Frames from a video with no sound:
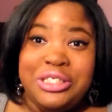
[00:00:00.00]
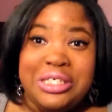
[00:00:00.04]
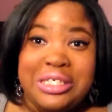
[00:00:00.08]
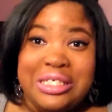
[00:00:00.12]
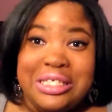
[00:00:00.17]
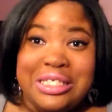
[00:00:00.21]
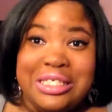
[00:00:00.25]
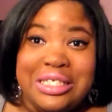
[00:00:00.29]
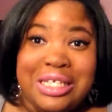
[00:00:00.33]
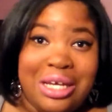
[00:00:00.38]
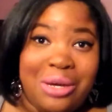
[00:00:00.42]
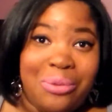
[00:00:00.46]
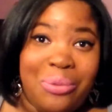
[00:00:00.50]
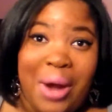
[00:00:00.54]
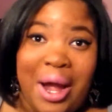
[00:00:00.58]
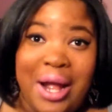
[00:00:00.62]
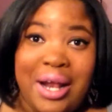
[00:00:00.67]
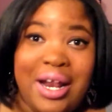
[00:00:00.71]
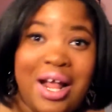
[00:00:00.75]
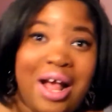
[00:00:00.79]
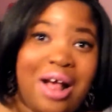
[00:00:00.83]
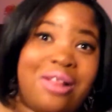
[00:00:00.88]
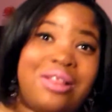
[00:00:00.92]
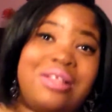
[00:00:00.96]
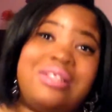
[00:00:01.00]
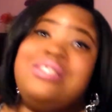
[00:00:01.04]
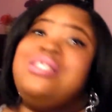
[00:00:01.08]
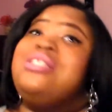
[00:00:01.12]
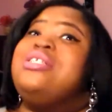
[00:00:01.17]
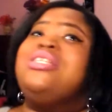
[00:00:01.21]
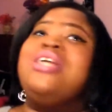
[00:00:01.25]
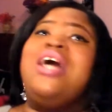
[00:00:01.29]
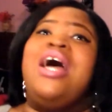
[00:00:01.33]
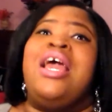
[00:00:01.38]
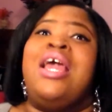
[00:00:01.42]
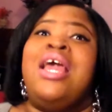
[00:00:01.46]
As you can see right now, this
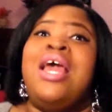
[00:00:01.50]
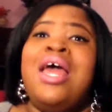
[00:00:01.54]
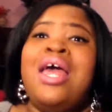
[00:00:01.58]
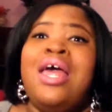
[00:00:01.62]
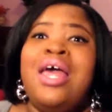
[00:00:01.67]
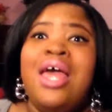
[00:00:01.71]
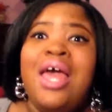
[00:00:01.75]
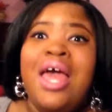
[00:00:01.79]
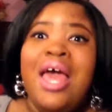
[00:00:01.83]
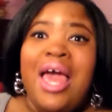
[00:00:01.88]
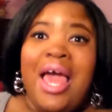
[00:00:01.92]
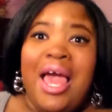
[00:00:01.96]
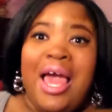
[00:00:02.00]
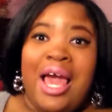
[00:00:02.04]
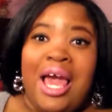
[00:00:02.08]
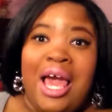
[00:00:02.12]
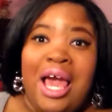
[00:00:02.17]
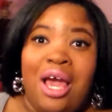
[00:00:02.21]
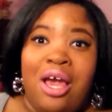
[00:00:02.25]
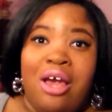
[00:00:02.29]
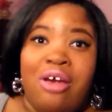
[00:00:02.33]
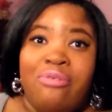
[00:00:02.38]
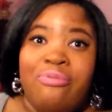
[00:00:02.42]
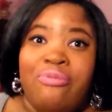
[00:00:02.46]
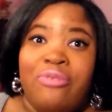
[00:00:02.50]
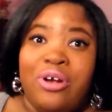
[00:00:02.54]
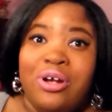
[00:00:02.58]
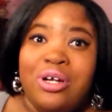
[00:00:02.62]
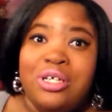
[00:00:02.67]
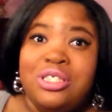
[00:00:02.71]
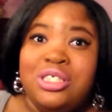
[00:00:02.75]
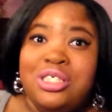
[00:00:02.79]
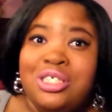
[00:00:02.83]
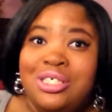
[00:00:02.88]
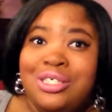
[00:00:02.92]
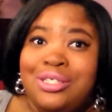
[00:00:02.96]
is like a
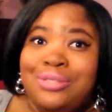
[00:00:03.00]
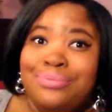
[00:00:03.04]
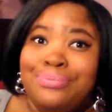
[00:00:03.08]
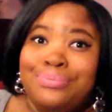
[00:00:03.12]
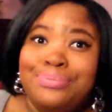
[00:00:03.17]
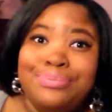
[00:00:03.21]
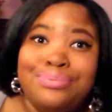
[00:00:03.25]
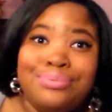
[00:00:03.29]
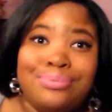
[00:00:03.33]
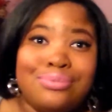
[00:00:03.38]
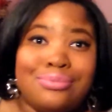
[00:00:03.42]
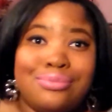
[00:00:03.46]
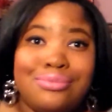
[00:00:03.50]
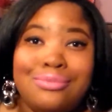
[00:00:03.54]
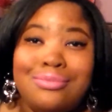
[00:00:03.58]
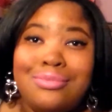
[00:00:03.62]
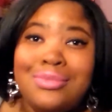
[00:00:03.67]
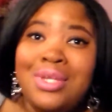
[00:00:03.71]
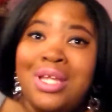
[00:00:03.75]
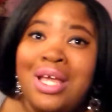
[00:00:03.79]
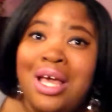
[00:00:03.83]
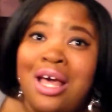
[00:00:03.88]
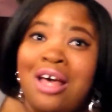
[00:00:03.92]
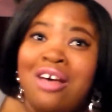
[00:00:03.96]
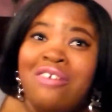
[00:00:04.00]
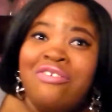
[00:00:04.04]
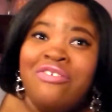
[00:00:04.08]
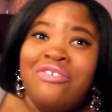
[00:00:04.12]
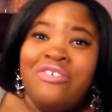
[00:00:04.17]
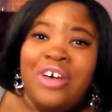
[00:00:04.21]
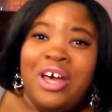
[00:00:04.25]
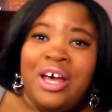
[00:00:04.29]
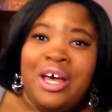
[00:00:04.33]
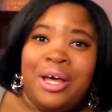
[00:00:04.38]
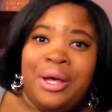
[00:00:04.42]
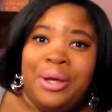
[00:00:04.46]
version
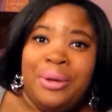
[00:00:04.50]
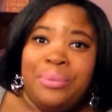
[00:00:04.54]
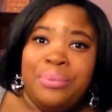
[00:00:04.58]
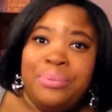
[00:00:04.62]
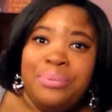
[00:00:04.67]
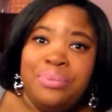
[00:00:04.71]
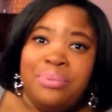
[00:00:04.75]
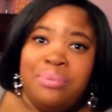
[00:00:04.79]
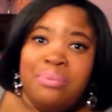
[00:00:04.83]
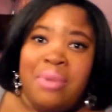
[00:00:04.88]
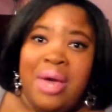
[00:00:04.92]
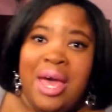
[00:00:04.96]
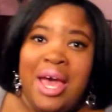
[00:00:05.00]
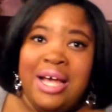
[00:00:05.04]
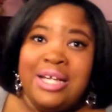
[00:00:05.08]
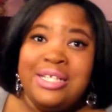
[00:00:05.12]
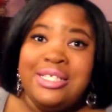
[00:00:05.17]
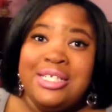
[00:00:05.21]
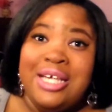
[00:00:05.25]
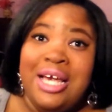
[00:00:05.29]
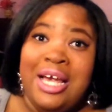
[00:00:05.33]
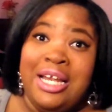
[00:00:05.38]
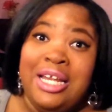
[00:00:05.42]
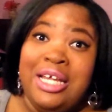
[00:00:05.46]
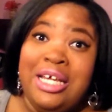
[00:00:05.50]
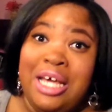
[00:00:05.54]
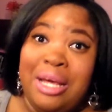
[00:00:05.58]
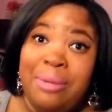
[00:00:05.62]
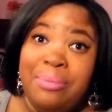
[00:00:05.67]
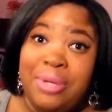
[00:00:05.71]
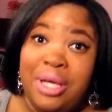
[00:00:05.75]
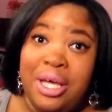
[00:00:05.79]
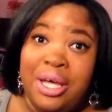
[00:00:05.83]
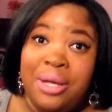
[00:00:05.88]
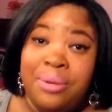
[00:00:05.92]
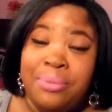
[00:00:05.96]
of um, MAC Candy
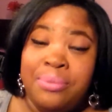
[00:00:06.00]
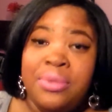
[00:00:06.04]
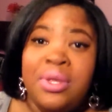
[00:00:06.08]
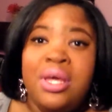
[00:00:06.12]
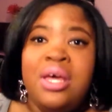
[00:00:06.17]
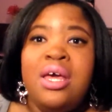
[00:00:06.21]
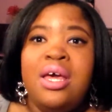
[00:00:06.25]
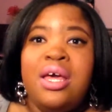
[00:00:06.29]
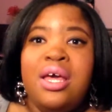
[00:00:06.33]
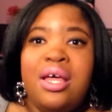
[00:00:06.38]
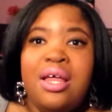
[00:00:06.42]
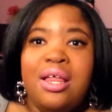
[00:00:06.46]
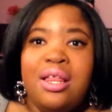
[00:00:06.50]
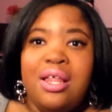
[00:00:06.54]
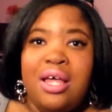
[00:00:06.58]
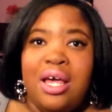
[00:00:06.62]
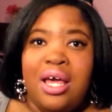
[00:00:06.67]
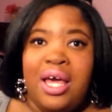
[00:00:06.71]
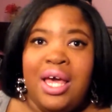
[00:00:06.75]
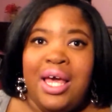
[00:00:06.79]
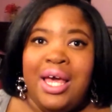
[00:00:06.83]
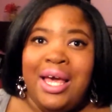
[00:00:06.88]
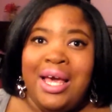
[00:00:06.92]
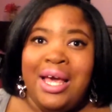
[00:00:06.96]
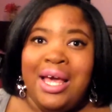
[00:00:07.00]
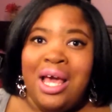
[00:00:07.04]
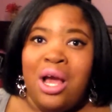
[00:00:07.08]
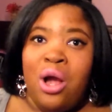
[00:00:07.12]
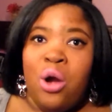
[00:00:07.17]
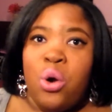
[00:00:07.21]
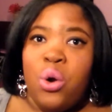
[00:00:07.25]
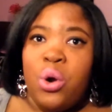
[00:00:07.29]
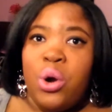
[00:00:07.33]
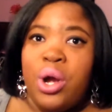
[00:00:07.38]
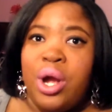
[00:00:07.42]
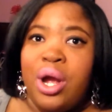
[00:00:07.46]
Yum Yum
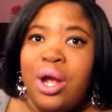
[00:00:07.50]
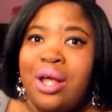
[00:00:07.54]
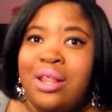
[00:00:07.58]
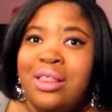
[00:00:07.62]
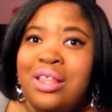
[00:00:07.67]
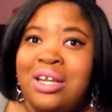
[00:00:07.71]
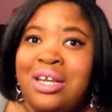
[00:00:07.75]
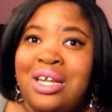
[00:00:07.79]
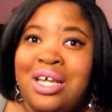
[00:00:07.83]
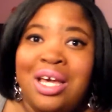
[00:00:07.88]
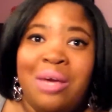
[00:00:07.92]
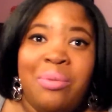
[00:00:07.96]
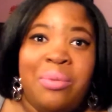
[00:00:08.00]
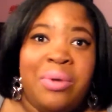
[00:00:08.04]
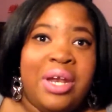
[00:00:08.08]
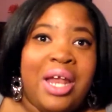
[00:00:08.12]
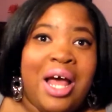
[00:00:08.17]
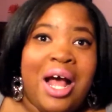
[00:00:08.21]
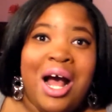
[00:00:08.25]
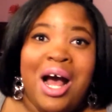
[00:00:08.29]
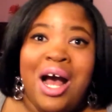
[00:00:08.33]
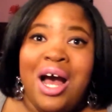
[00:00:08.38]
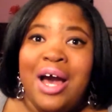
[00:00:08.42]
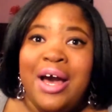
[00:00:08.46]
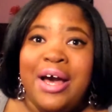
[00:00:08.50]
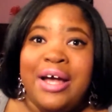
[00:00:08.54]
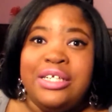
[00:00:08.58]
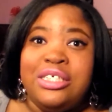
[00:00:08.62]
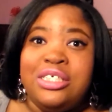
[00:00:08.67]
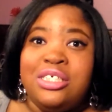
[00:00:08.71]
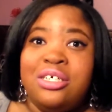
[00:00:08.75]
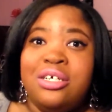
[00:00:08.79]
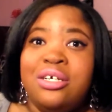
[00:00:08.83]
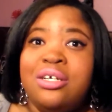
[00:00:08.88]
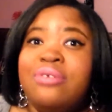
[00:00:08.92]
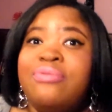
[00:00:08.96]
or the Nicki
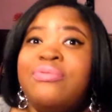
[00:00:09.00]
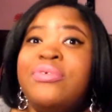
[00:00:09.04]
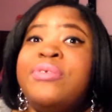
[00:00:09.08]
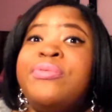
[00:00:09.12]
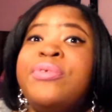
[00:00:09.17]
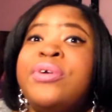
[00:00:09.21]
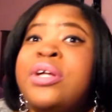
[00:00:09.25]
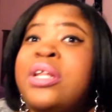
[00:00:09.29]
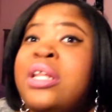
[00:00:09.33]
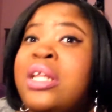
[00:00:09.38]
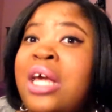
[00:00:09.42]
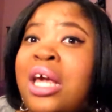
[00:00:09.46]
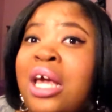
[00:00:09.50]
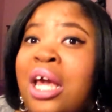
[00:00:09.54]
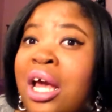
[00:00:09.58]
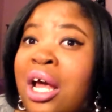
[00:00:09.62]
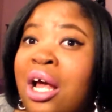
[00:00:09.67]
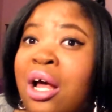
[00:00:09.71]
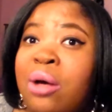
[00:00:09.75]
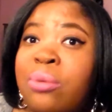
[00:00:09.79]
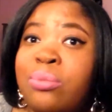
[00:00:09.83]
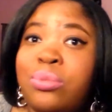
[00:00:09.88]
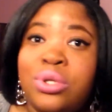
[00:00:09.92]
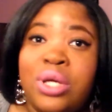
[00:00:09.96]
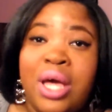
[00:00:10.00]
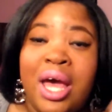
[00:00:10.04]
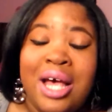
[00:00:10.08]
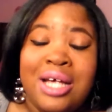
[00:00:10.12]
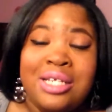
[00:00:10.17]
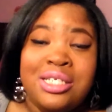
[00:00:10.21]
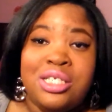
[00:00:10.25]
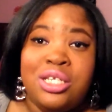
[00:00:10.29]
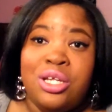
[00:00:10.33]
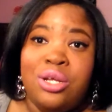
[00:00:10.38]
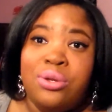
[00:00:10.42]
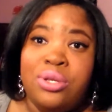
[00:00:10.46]
Minaj Viva Glam. You
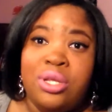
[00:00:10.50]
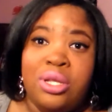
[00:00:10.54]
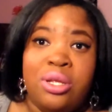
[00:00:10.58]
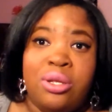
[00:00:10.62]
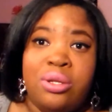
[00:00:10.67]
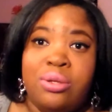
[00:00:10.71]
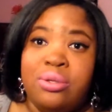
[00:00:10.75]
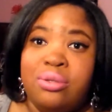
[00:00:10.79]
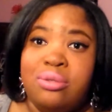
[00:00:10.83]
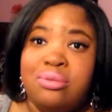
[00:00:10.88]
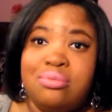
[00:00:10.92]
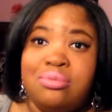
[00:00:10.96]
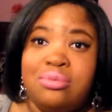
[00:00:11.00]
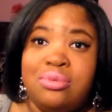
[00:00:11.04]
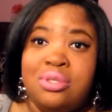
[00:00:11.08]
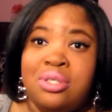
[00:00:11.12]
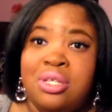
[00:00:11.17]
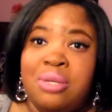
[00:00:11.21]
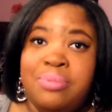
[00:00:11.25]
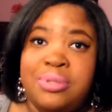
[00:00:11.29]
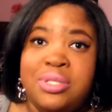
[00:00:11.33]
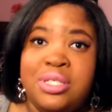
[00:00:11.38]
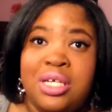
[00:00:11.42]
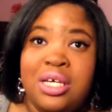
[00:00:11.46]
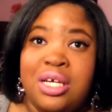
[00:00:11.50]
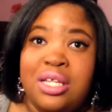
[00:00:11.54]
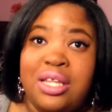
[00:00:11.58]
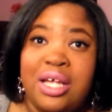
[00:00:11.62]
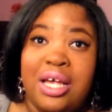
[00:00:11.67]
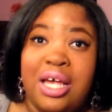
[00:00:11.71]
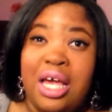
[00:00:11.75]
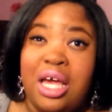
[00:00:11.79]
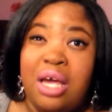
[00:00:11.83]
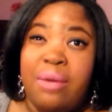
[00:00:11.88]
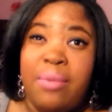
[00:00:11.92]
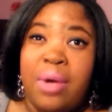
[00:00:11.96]
guys know that lipstick
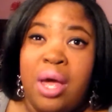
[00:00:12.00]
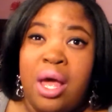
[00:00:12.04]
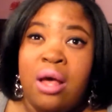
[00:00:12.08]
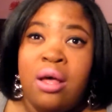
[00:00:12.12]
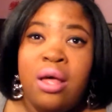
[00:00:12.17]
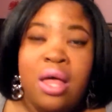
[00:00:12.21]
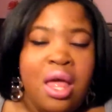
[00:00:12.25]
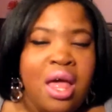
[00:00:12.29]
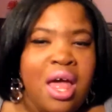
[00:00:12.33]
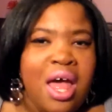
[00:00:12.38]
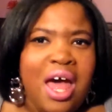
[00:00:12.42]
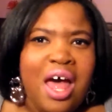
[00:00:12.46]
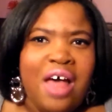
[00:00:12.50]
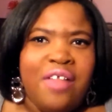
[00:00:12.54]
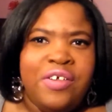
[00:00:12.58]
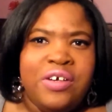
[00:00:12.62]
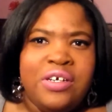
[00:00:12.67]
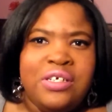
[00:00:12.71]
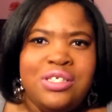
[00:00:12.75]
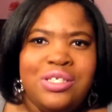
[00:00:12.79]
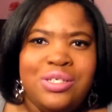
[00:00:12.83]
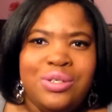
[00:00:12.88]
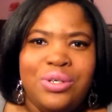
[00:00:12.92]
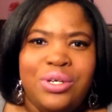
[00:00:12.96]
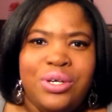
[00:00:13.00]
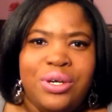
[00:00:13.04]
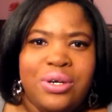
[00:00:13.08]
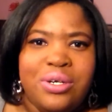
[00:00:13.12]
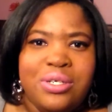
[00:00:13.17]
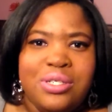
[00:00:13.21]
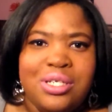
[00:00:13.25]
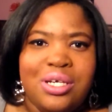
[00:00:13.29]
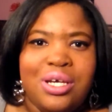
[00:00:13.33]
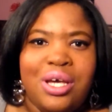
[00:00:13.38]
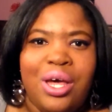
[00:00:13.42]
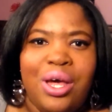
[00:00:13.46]
that came out I think two
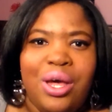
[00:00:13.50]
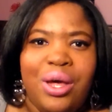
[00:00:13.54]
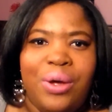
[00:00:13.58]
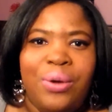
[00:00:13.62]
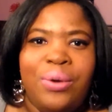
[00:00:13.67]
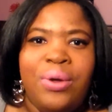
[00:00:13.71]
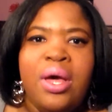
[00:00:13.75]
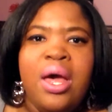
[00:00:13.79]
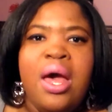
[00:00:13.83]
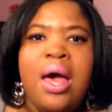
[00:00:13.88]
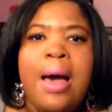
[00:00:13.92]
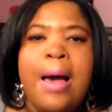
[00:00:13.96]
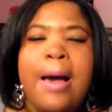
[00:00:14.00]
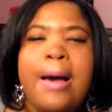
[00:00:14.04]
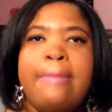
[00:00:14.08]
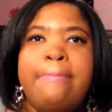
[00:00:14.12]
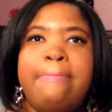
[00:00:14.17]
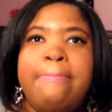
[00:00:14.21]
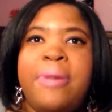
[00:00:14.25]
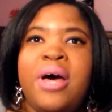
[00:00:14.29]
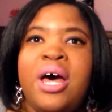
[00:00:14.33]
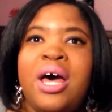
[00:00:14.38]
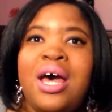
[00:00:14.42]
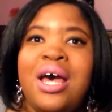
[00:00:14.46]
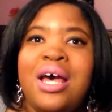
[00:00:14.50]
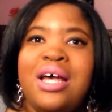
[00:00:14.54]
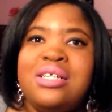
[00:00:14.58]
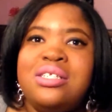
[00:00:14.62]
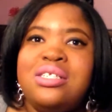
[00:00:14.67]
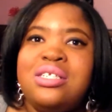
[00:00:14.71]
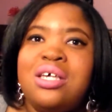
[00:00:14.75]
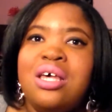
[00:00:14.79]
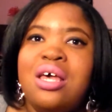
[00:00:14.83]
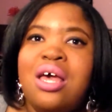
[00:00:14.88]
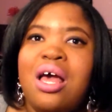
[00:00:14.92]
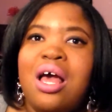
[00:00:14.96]
years ago.
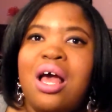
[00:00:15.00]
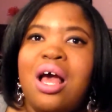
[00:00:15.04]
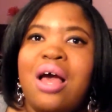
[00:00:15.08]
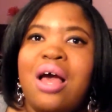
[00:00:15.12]
But